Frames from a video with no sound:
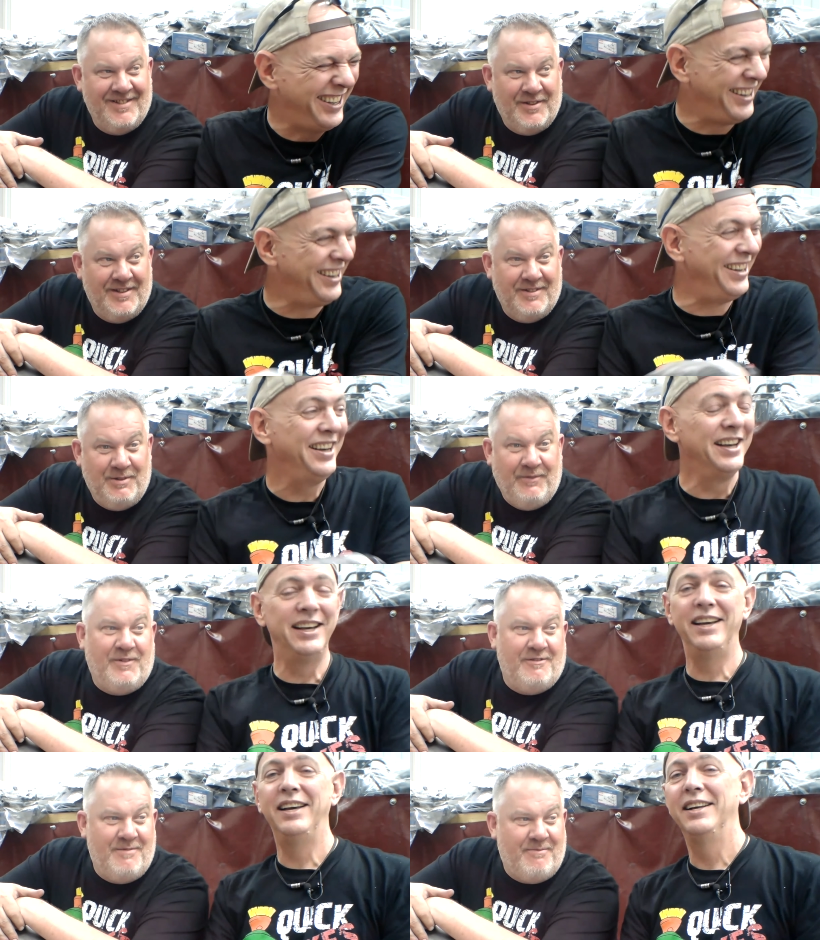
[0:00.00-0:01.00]
Speaker 1: well,
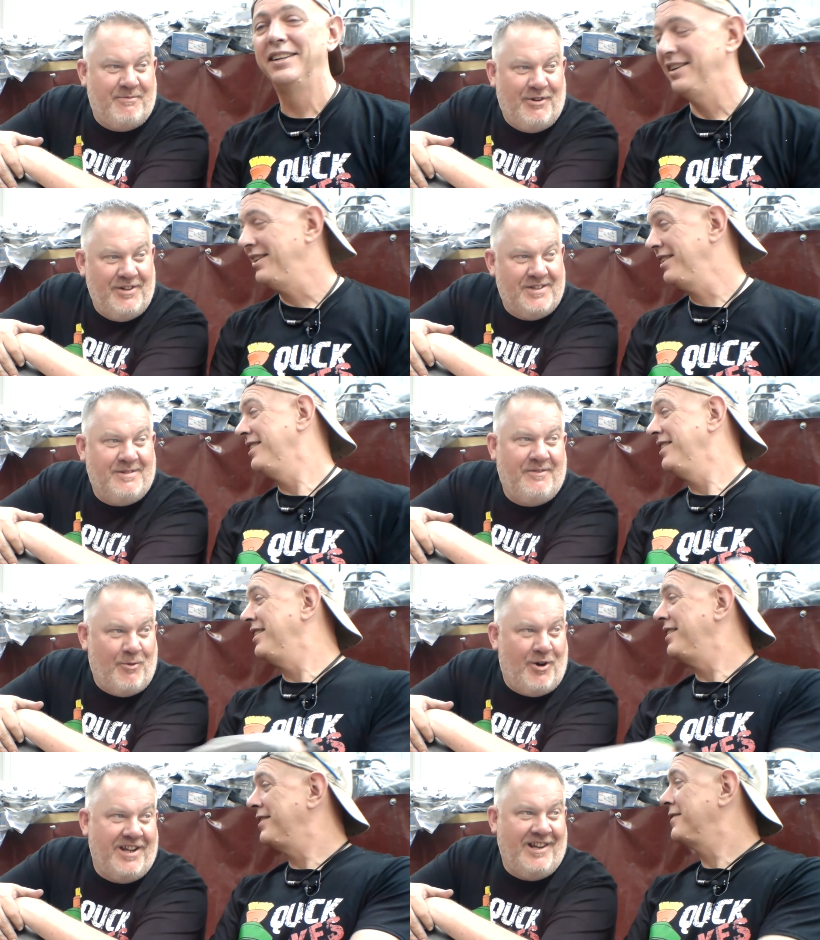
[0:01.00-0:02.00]
if you remember, I used to
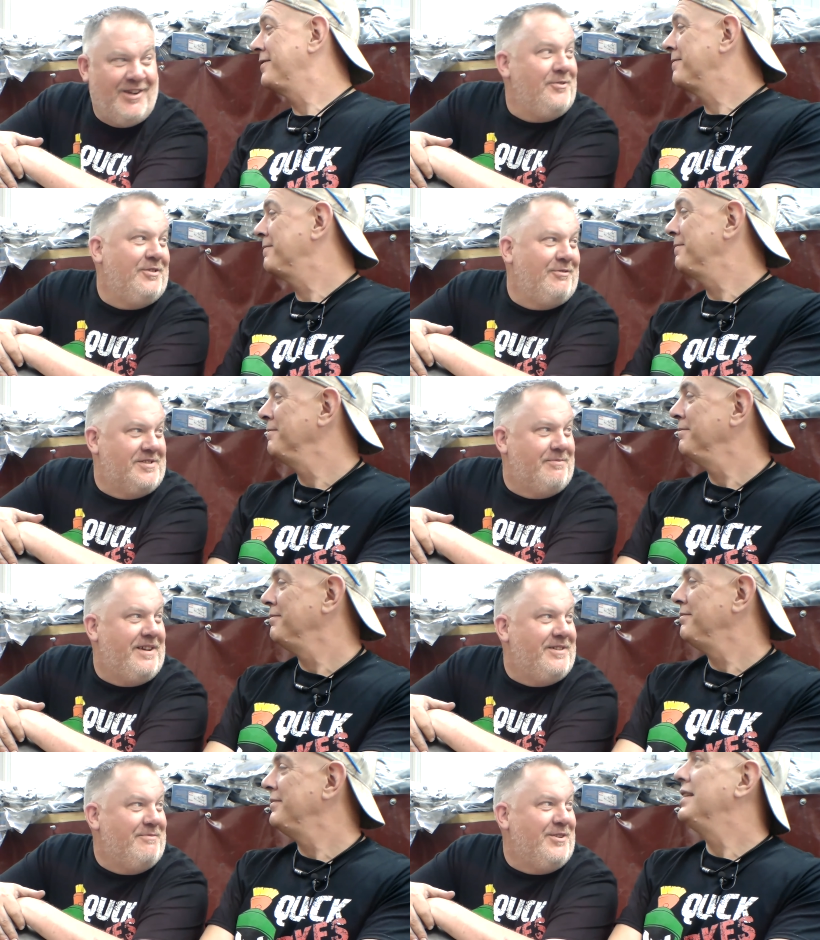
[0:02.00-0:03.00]
have wide load across the
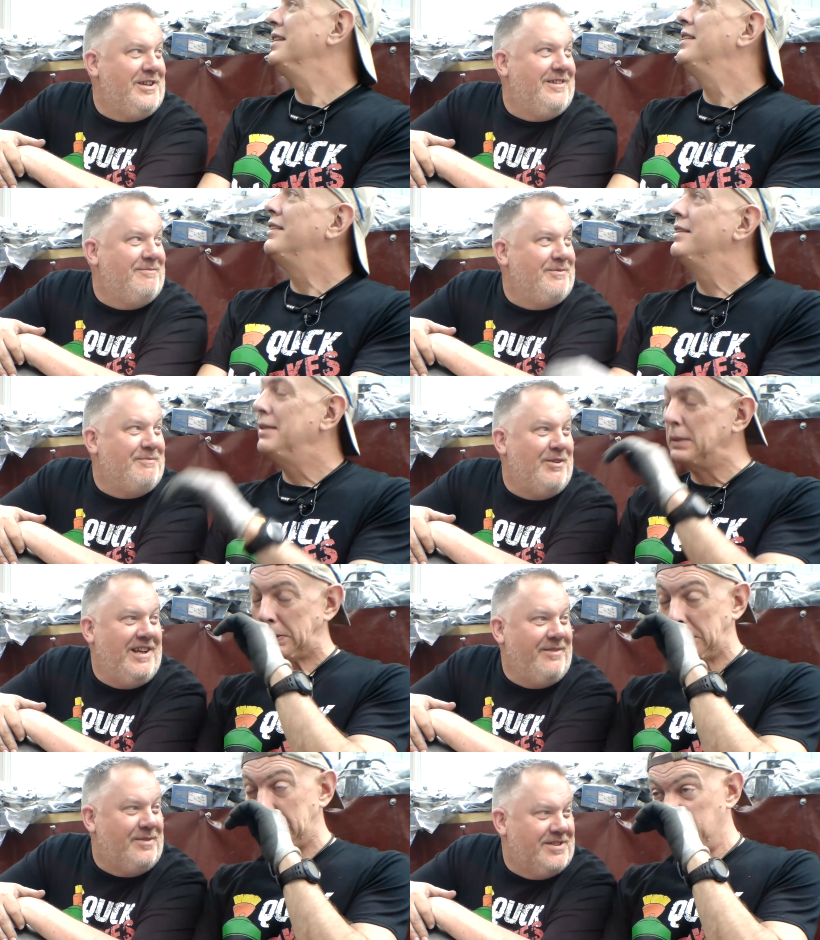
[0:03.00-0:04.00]
back of my my
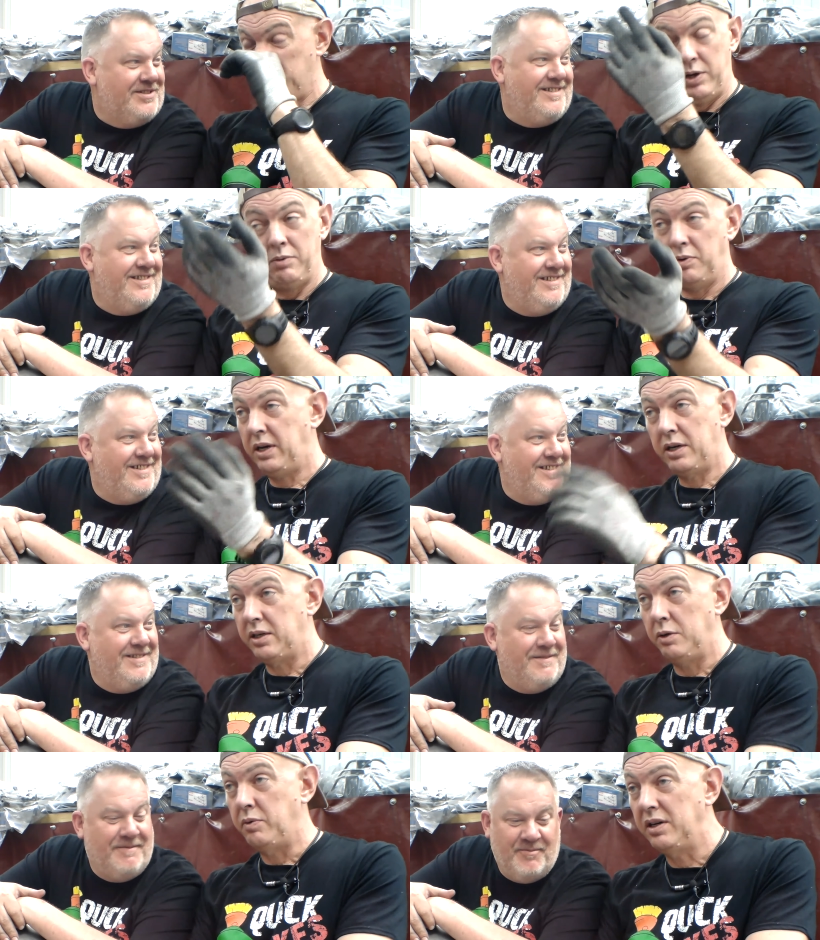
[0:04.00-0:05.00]
levers.
Speaker 2: We we could
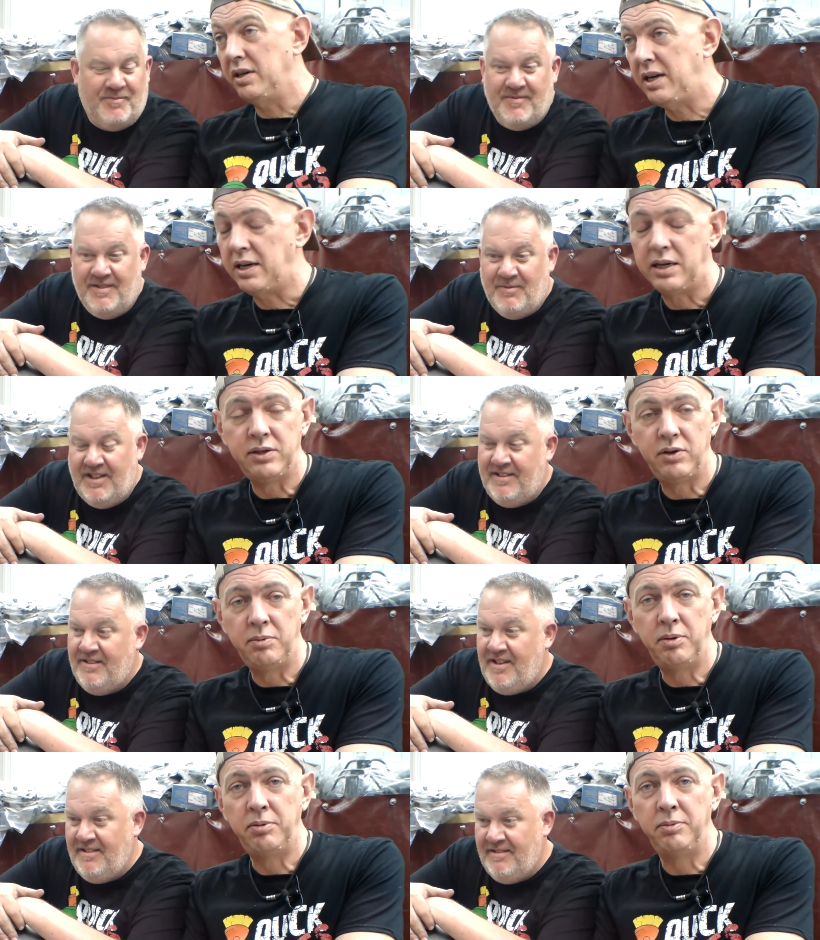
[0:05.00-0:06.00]
do one like that. We That's could
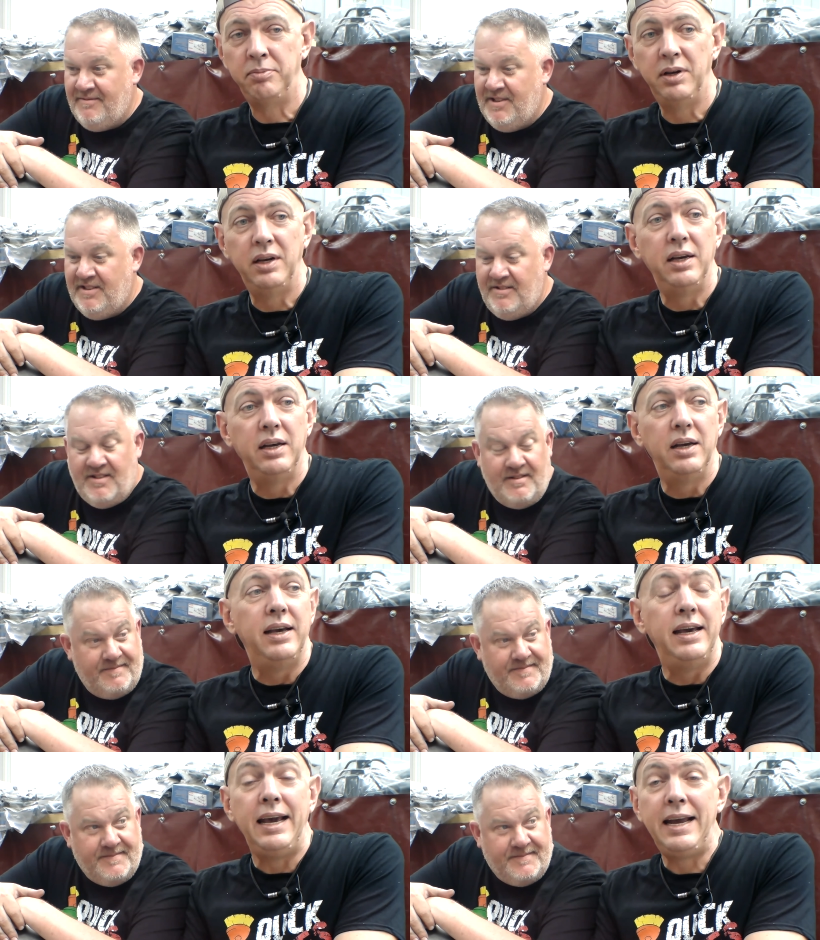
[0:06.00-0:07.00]
do that. Yeah, we could do that.
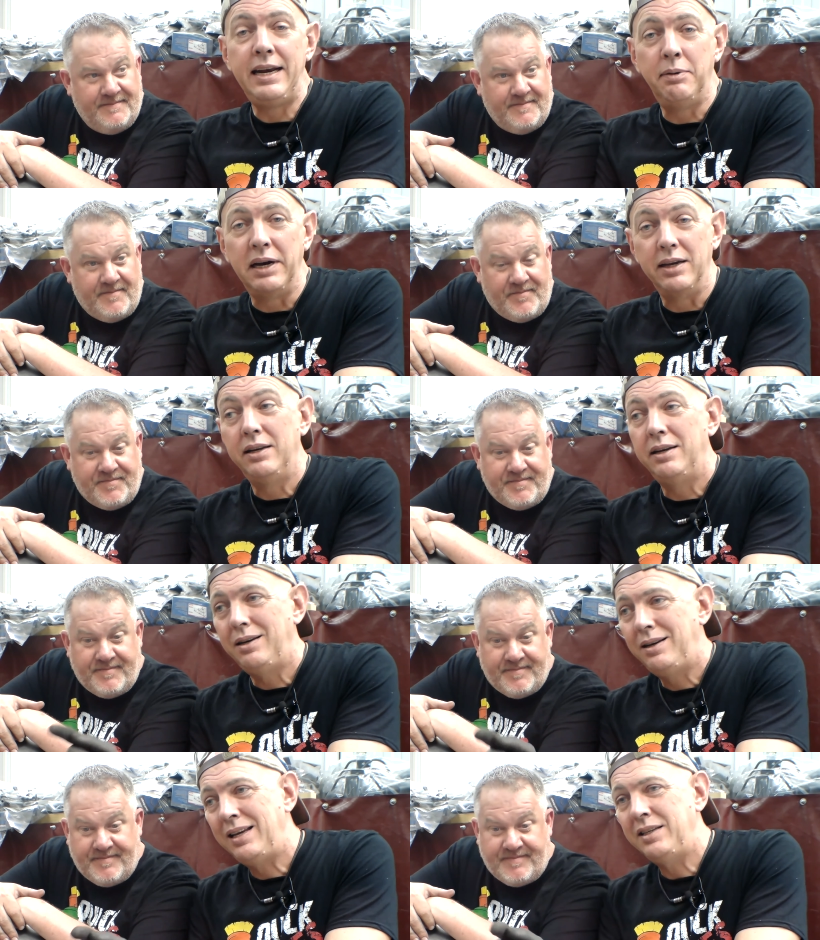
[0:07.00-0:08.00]
Anyway,
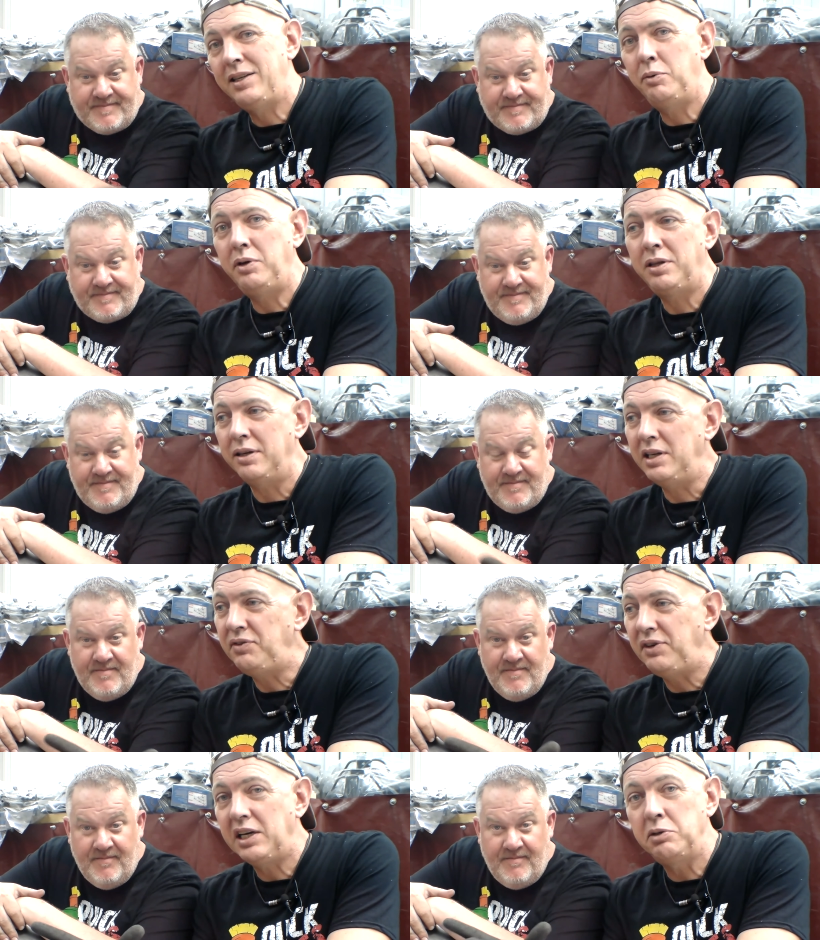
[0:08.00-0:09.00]
let us know what you think.
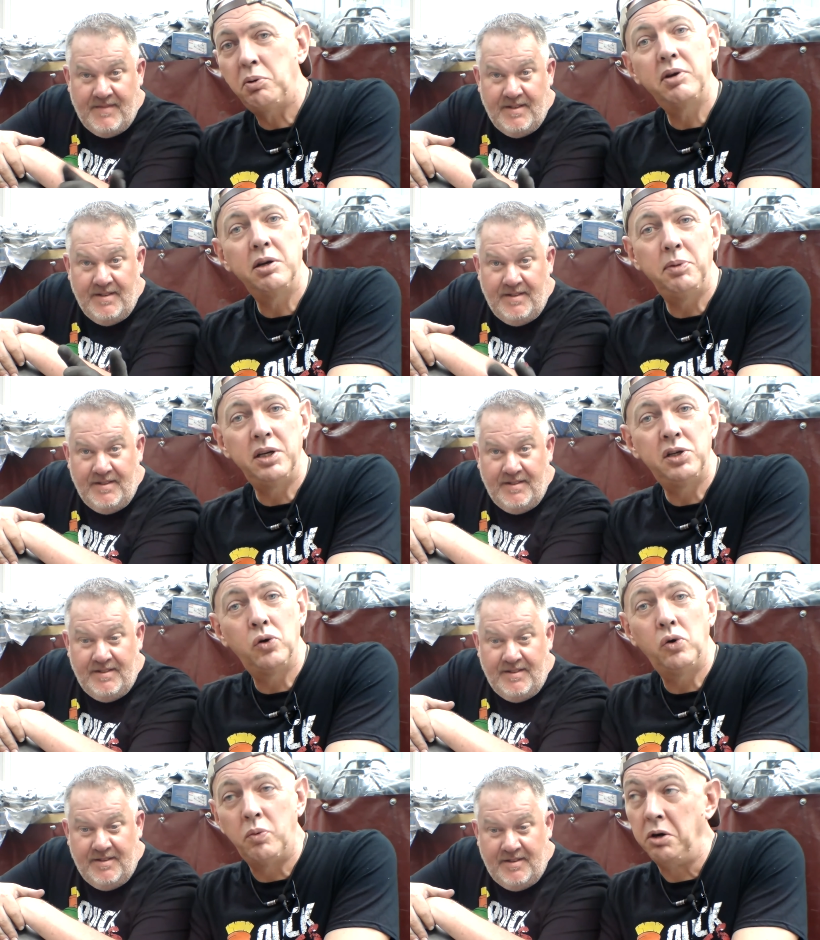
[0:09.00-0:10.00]
This video is probably going to be a shorter